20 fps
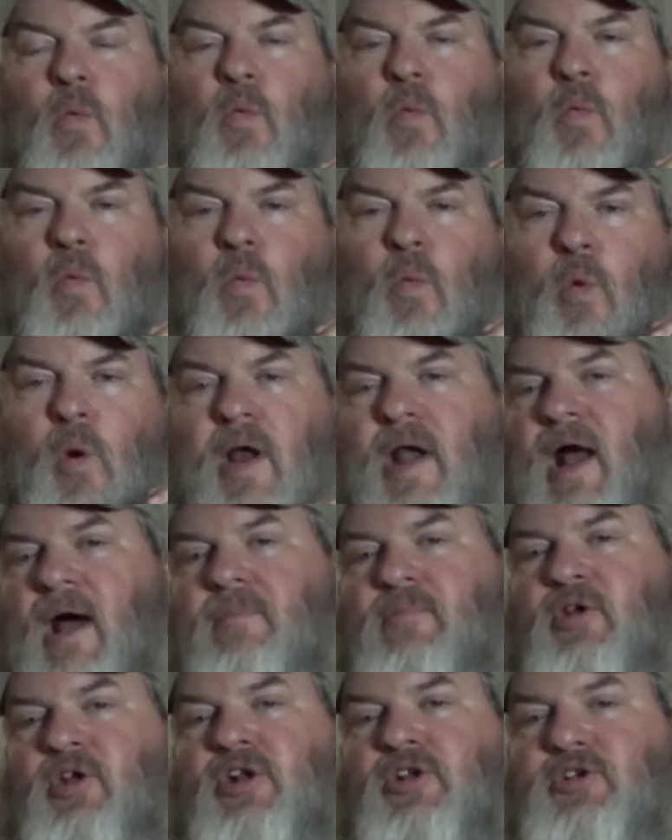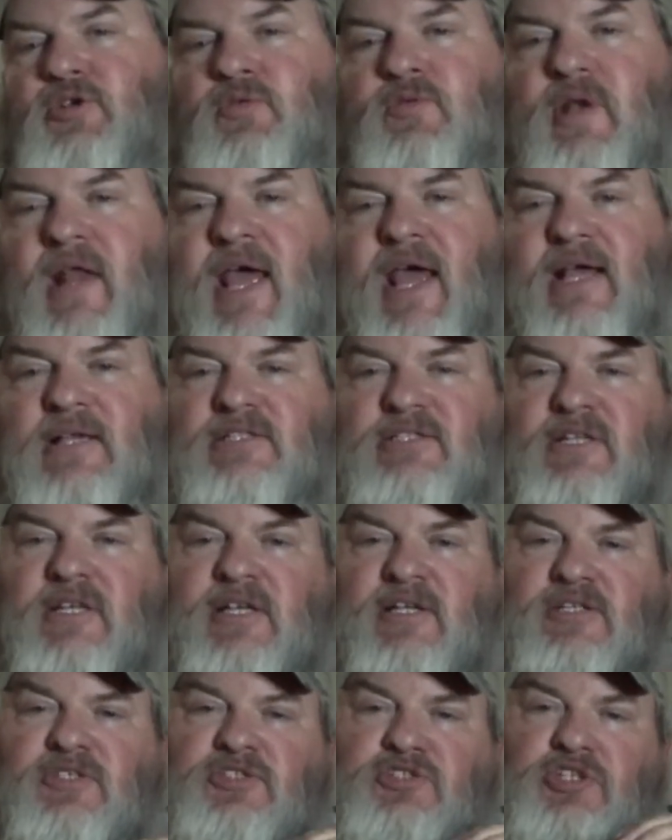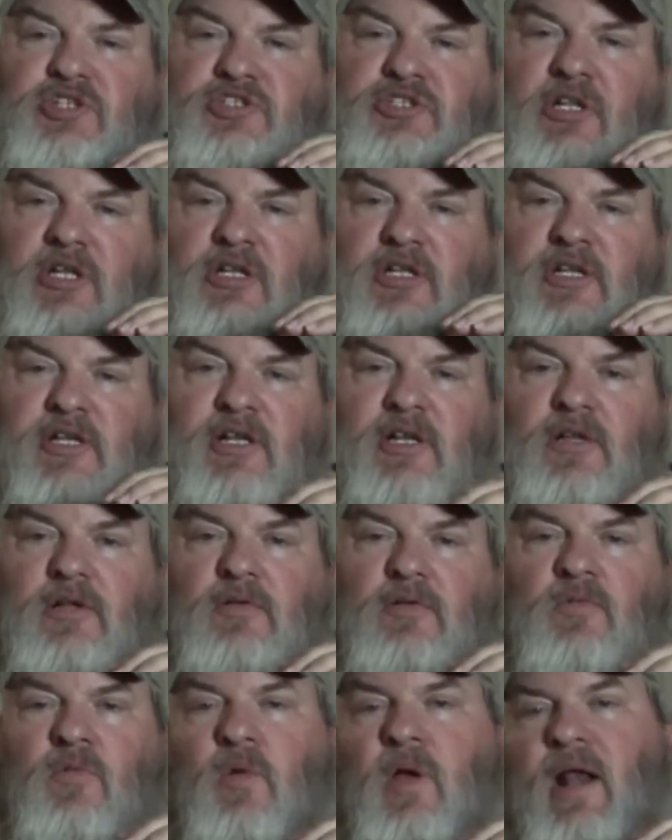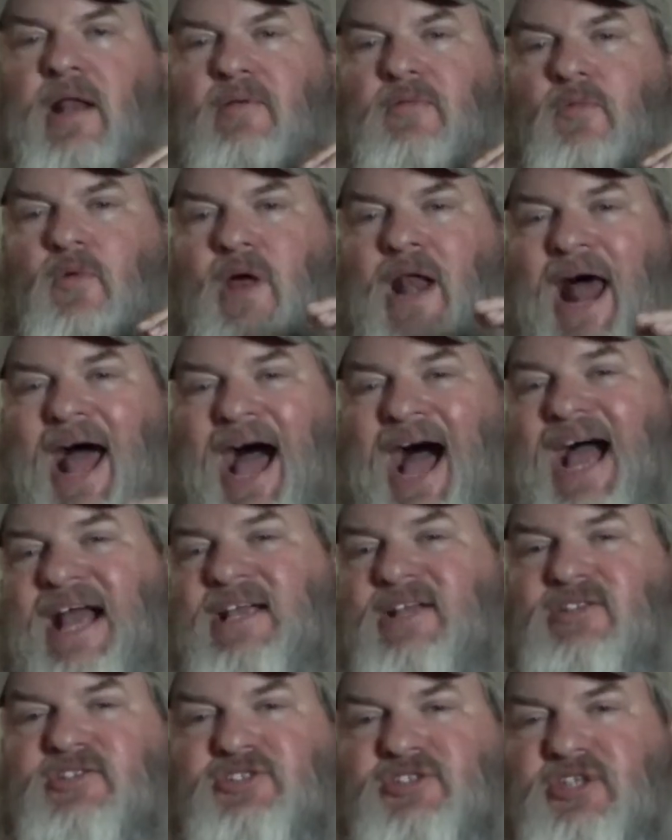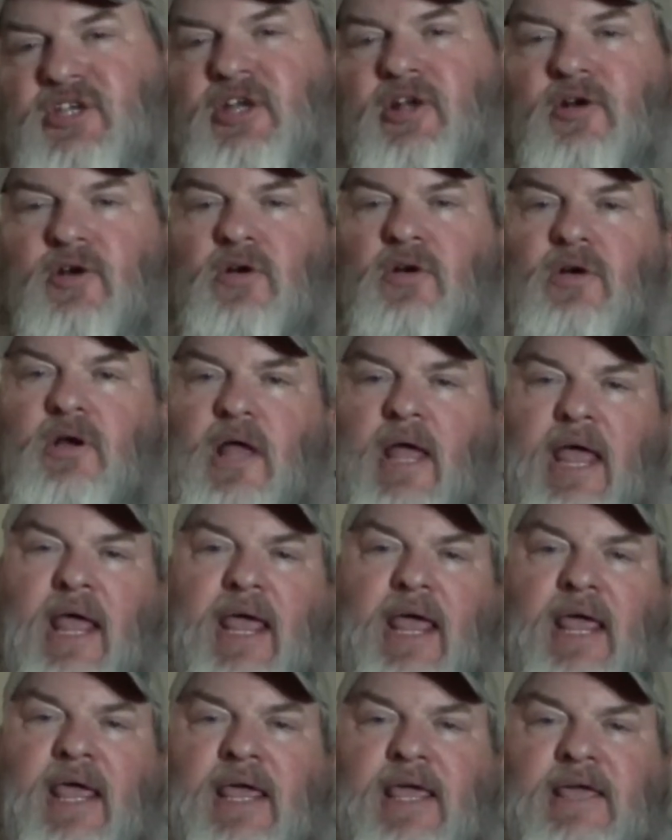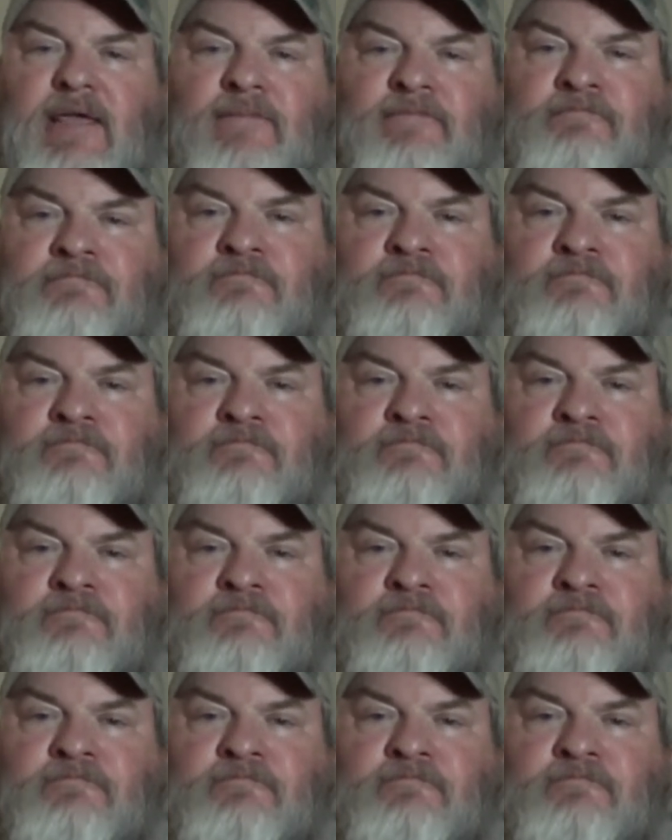what I'm going to do next is just a little, what I consider a